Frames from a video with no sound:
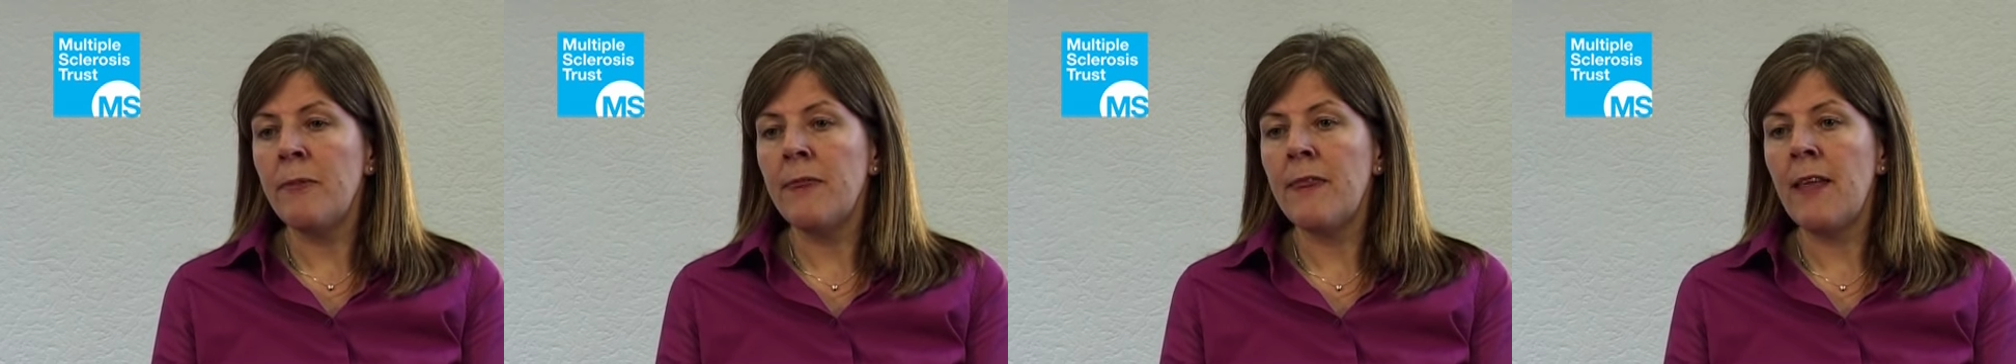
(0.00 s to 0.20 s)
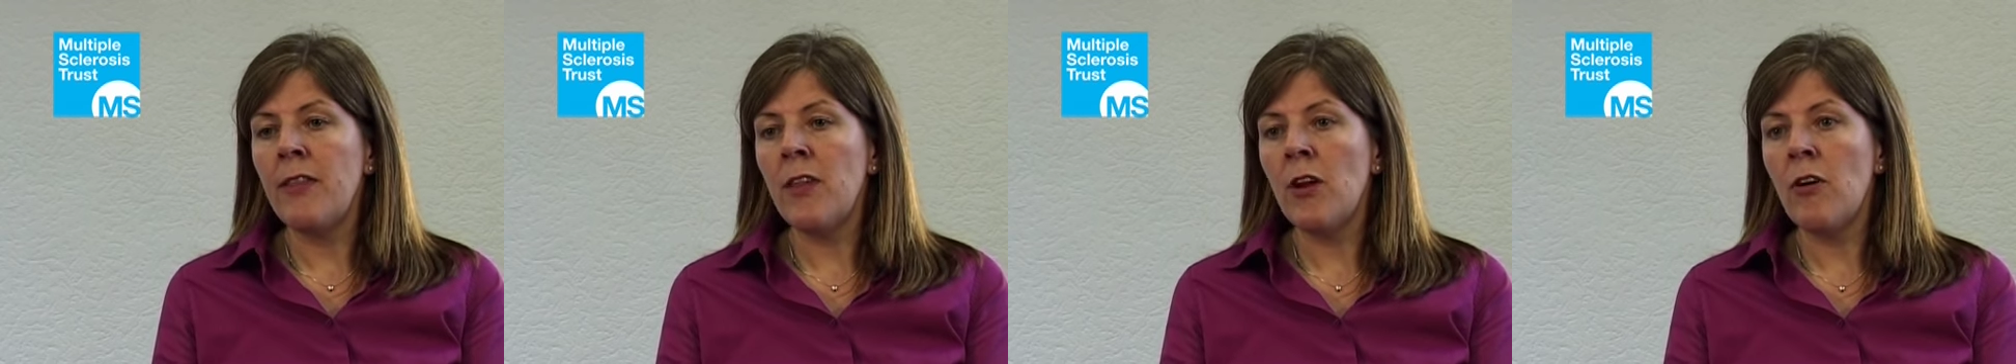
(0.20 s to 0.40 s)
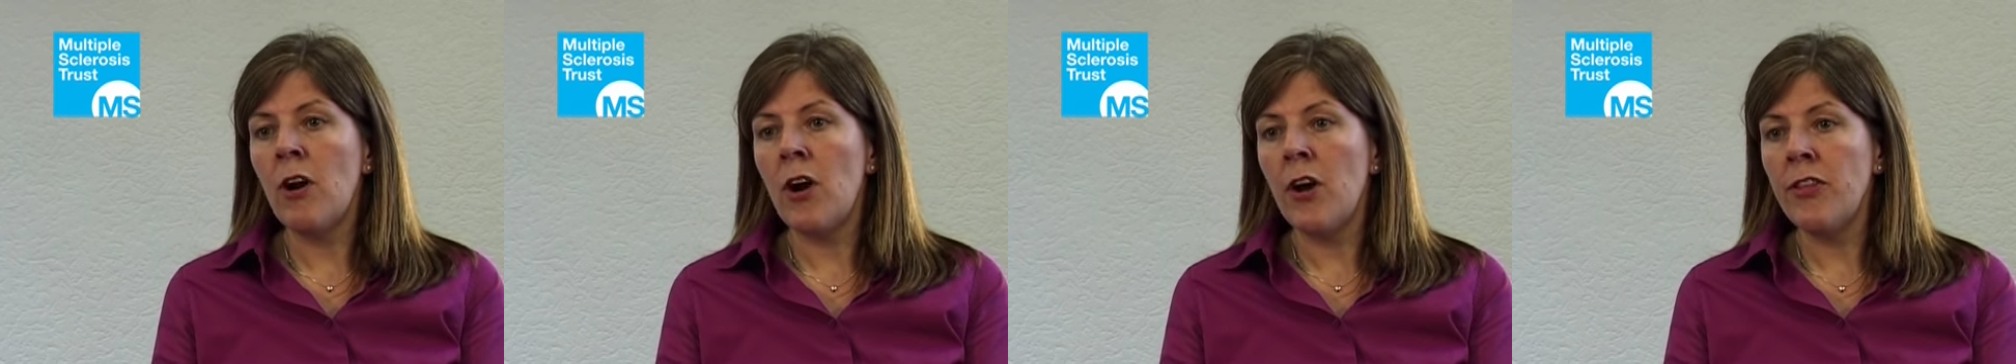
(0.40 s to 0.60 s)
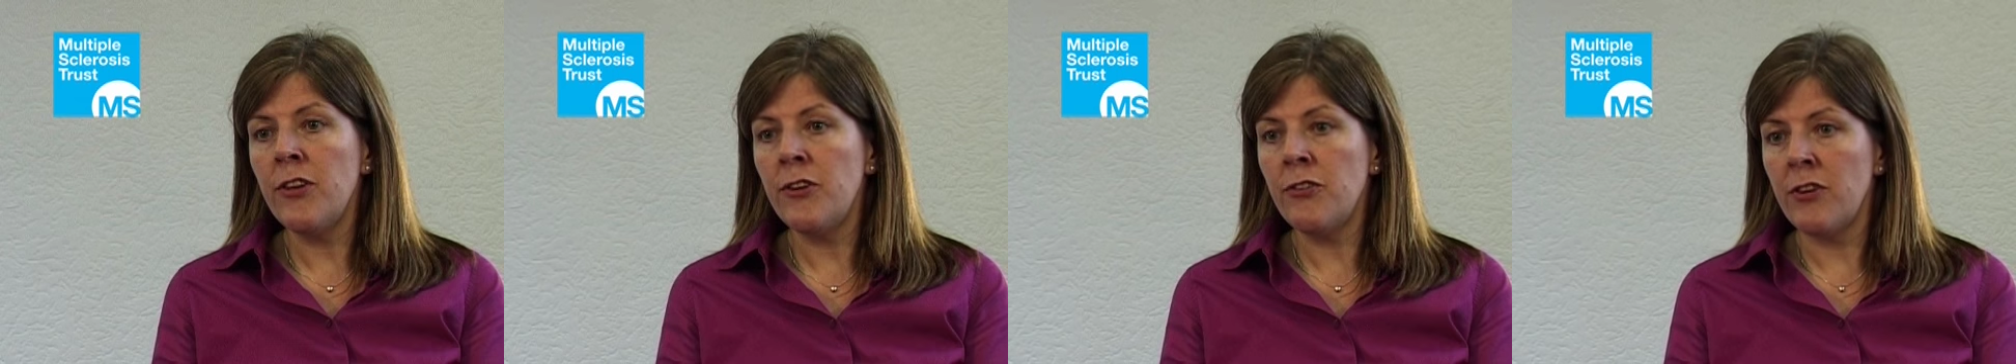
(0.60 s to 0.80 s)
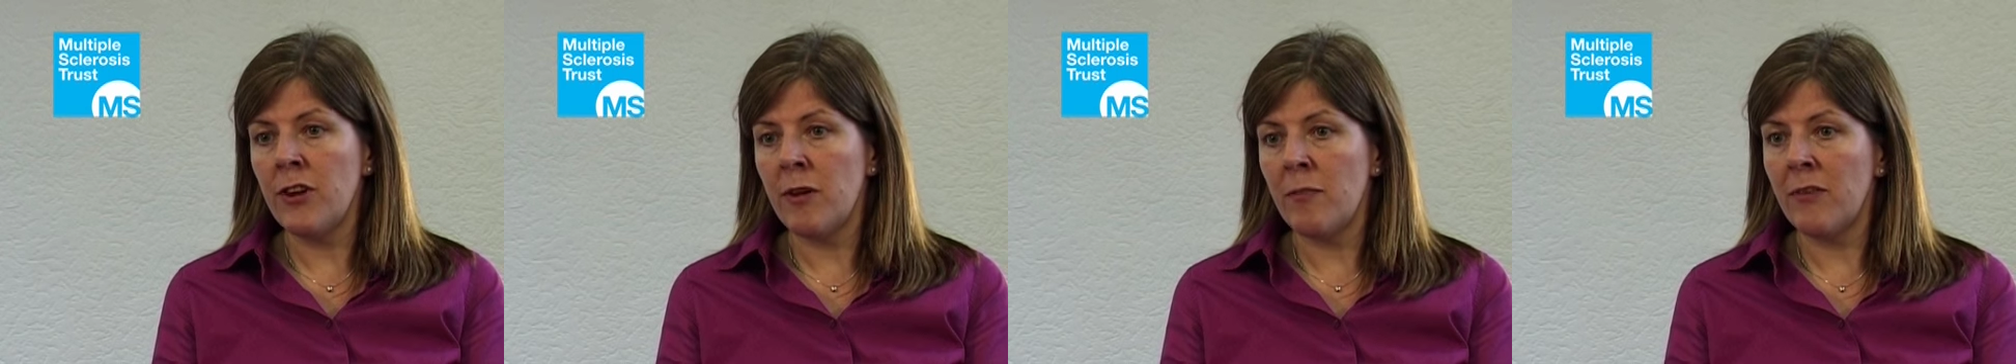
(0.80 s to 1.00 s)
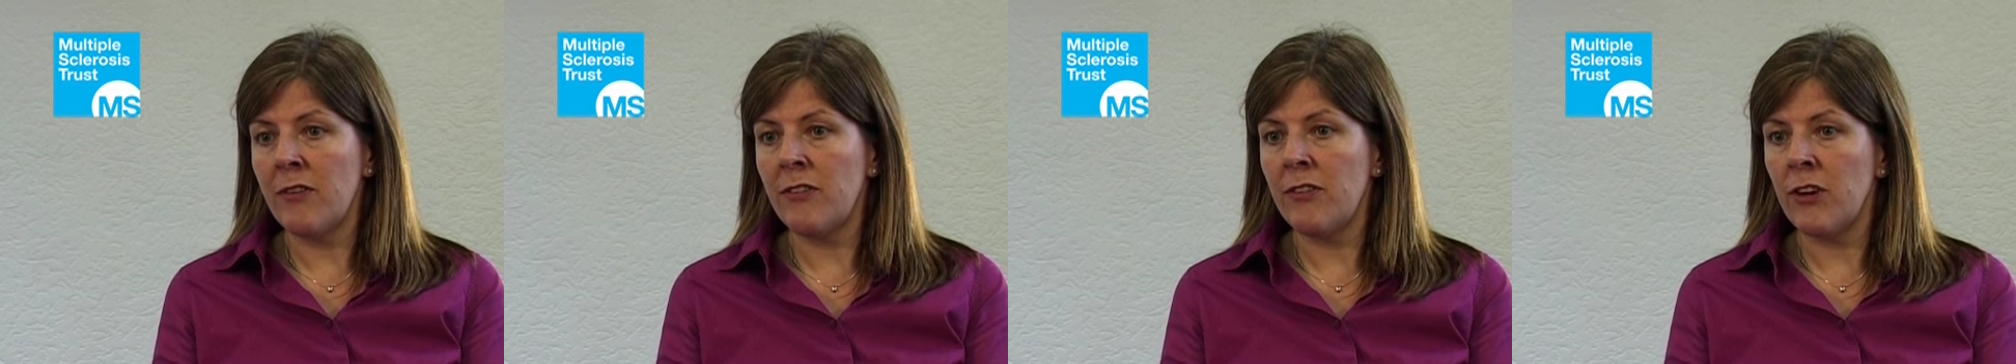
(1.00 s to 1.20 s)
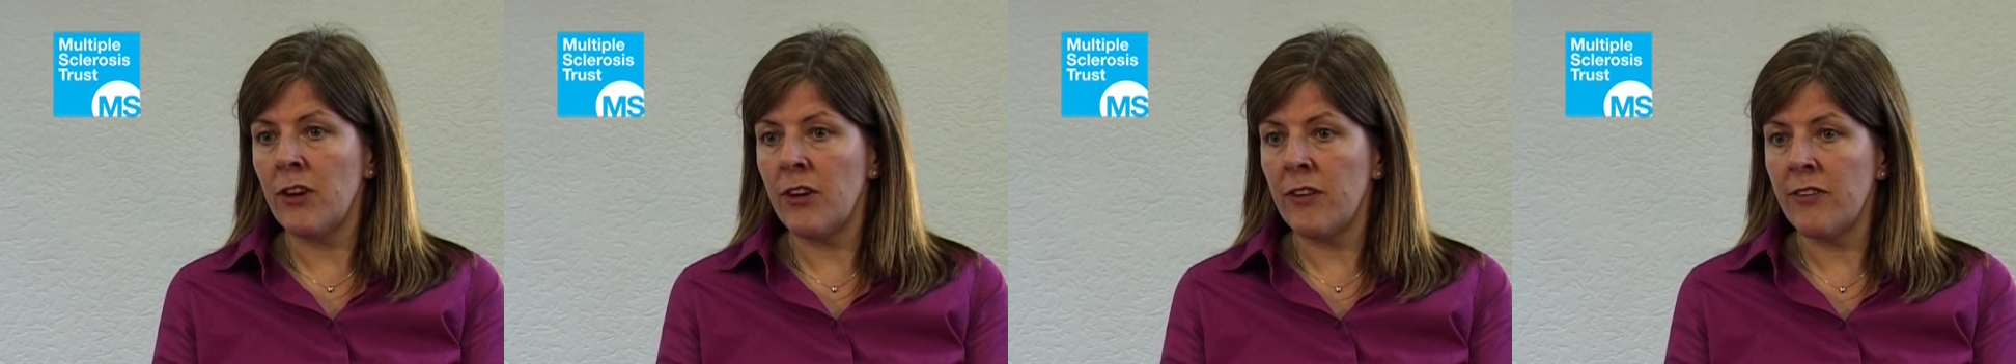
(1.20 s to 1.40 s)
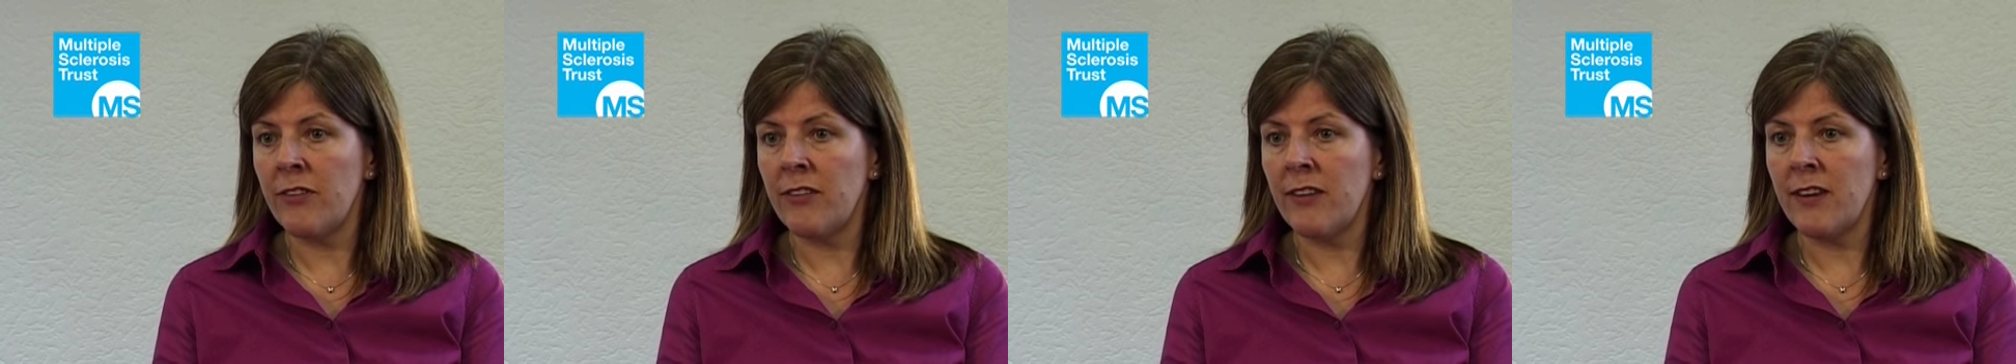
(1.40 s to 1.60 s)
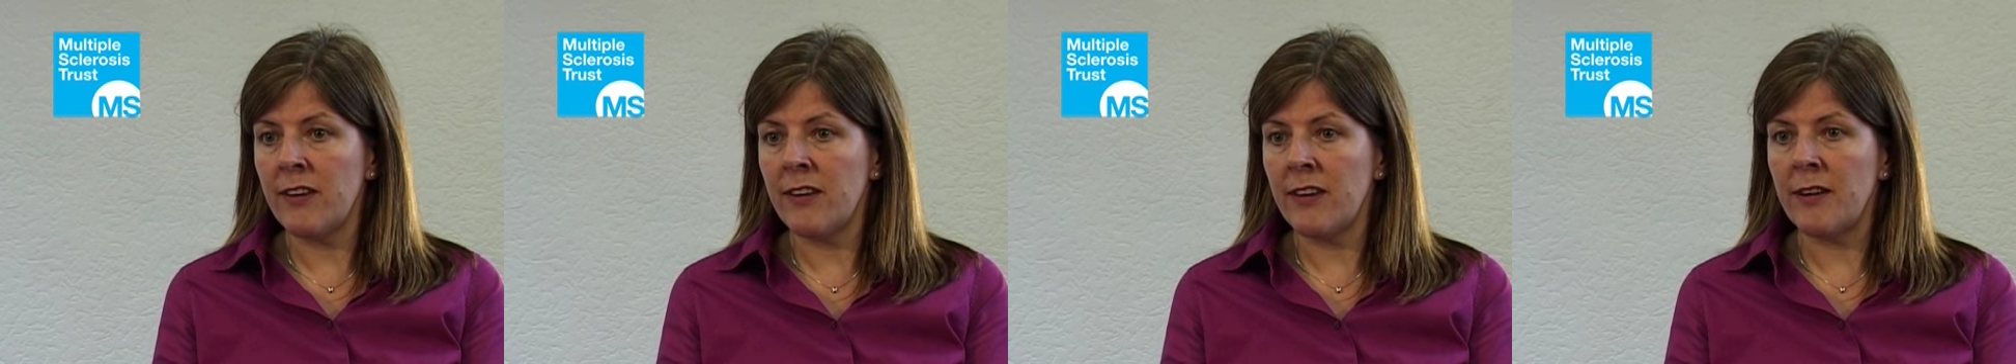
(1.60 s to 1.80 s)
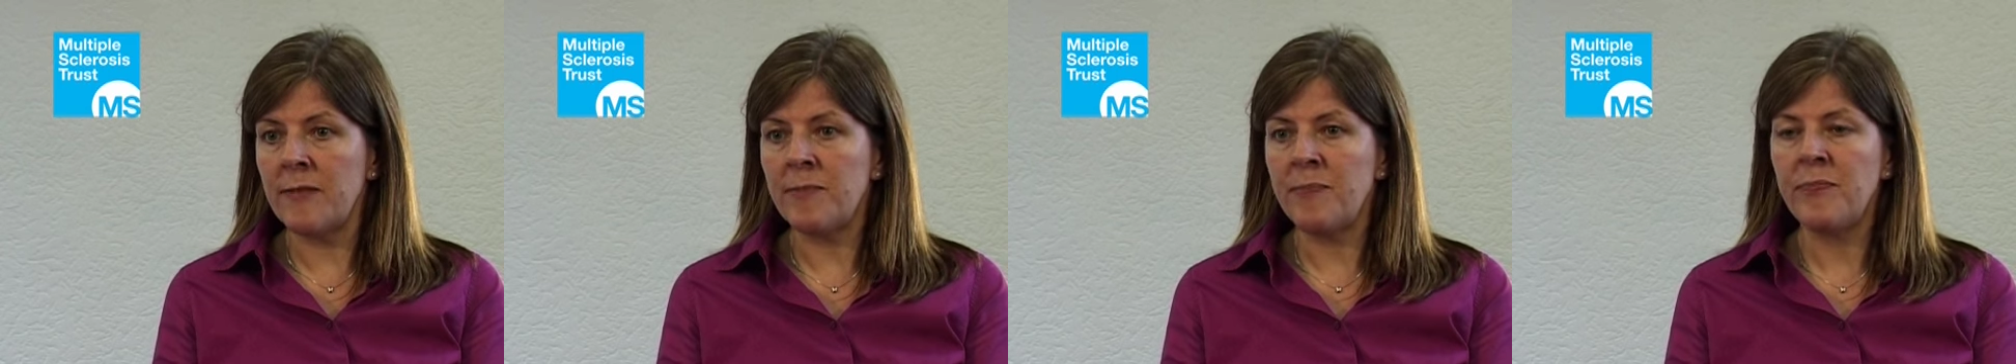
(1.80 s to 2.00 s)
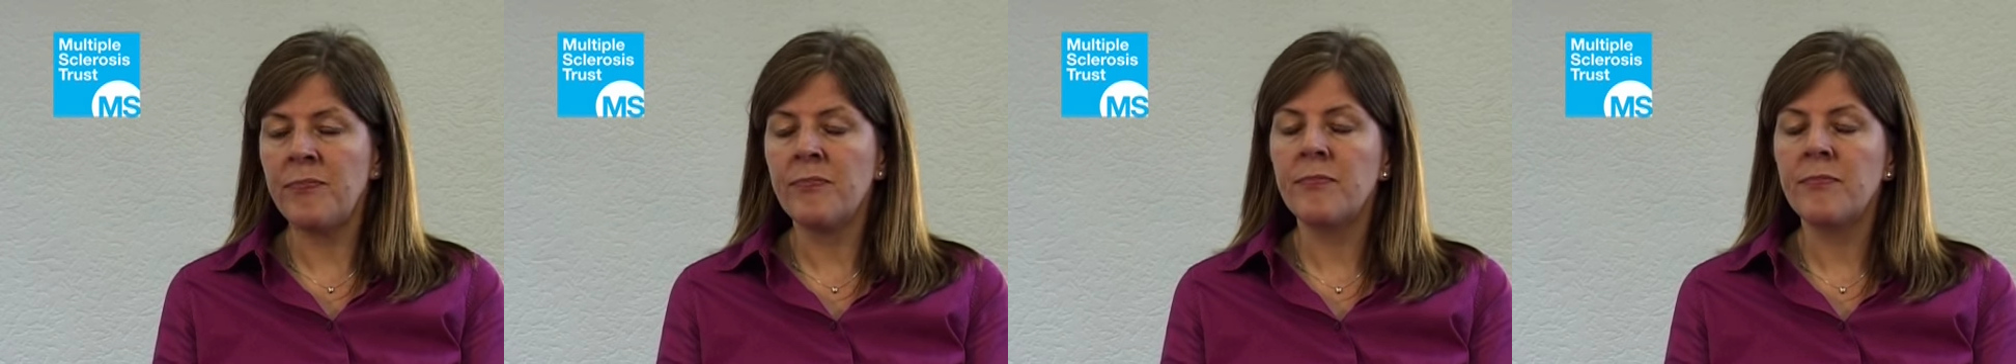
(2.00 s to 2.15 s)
then there are other treatments to consider.